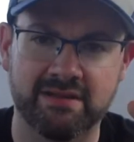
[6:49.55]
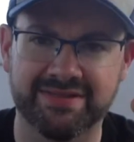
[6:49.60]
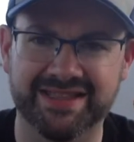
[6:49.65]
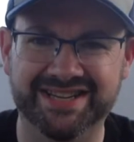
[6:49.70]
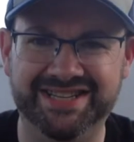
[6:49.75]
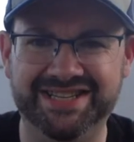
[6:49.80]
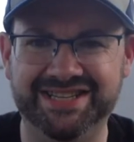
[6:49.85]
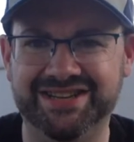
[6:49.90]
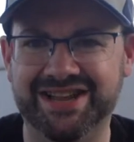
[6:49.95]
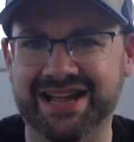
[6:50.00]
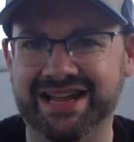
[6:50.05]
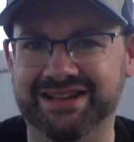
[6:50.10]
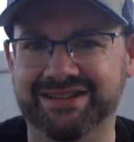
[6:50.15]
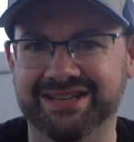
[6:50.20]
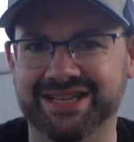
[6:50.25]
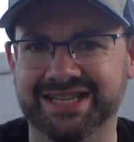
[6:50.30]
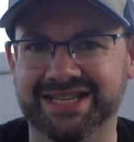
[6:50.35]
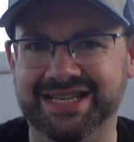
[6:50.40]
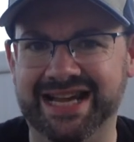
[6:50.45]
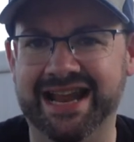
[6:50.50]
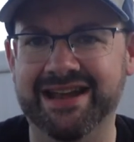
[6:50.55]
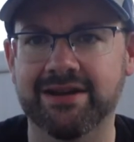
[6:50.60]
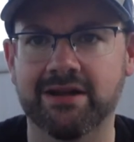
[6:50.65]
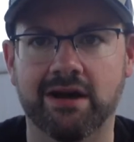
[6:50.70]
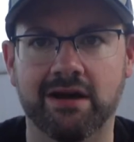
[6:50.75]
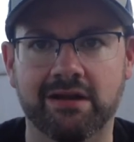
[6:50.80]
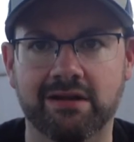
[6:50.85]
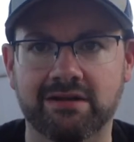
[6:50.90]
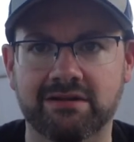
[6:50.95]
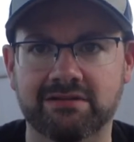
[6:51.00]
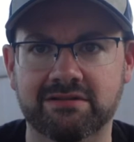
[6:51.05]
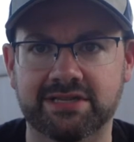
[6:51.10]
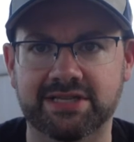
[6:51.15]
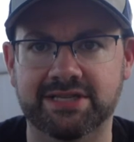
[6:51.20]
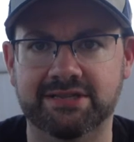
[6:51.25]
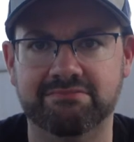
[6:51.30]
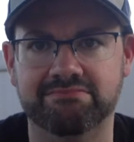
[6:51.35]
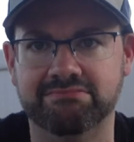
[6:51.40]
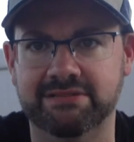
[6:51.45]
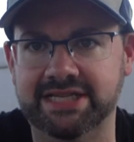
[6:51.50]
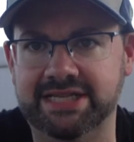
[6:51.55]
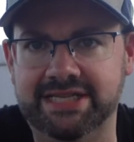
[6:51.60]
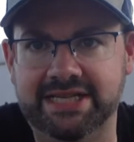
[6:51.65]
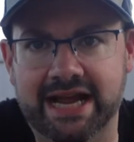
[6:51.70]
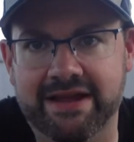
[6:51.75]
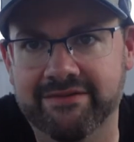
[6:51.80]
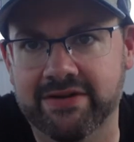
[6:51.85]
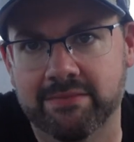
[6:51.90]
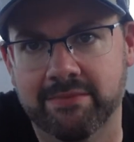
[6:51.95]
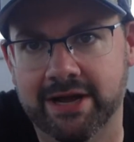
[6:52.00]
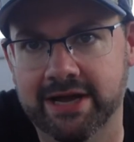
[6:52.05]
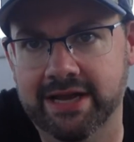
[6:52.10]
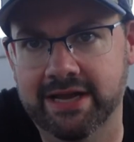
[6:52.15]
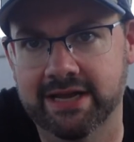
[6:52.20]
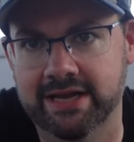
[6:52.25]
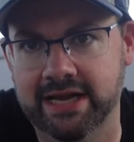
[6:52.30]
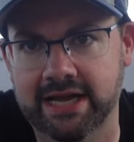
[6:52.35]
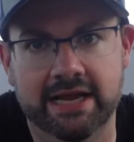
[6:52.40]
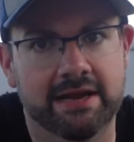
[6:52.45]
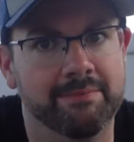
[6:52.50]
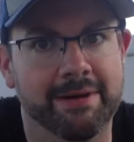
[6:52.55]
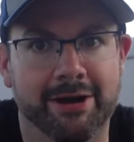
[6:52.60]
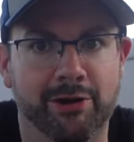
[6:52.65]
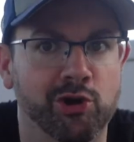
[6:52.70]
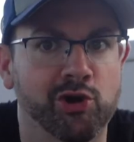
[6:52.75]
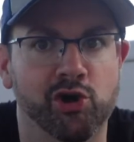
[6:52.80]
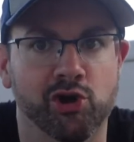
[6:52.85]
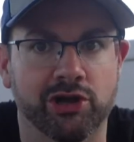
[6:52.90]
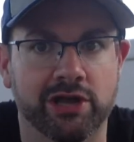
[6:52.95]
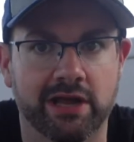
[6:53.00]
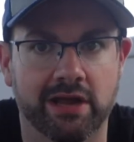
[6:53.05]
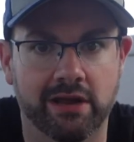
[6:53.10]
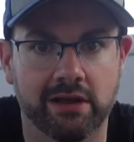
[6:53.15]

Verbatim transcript: This is like $10, save your money and eat a better cookie.